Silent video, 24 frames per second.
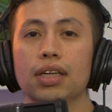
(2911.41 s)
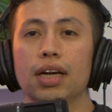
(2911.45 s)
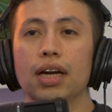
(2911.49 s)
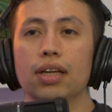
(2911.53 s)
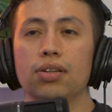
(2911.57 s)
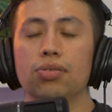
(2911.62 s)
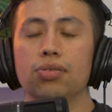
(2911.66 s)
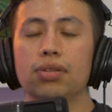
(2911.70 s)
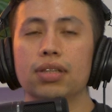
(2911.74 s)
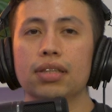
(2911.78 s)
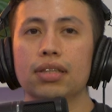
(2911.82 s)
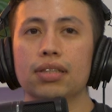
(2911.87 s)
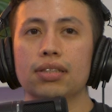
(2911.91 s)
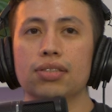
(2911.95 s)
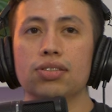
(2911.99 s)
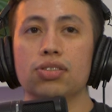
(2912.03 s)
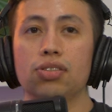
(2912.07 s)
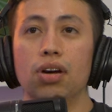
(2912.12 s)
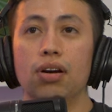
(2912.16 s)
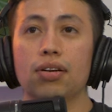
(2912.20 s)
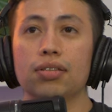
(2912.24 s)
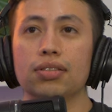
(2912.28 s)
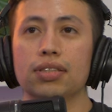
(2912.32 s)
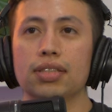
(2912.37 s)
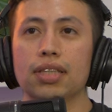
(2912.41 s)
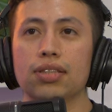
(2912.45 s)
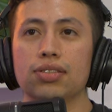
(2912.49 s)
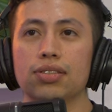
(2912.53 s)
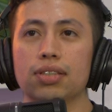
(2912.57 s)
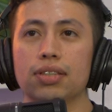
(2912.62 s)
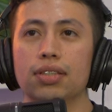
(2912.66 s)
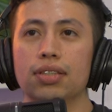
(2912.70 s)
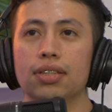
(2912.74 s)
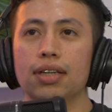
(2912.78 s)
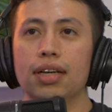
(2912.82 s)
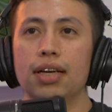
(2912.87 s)
I do think the song
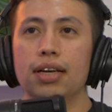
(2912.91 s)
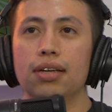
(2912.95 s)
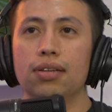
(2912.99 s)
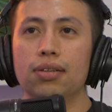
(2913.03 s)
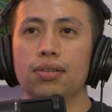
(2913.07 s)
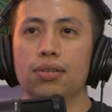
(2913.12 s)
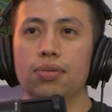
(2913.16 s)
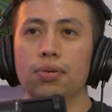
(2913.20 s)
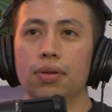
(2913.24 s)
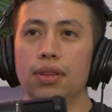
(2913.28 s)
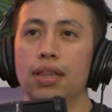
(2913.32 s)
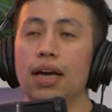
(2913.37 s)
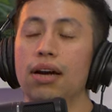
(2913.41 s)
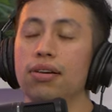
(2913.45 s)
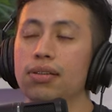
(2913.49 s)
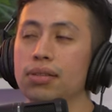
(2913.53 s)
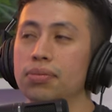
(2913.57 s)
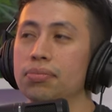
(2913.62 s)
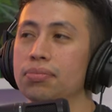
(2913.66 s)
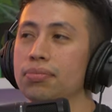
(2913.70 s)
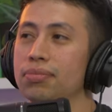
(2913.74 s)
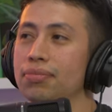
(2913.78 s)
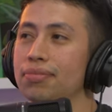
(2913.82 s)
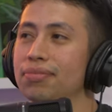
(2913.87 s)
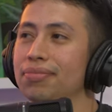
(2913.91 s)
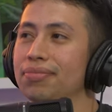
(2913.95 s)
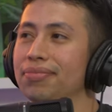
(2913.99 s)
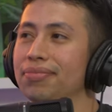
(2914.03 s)
sounds good without him.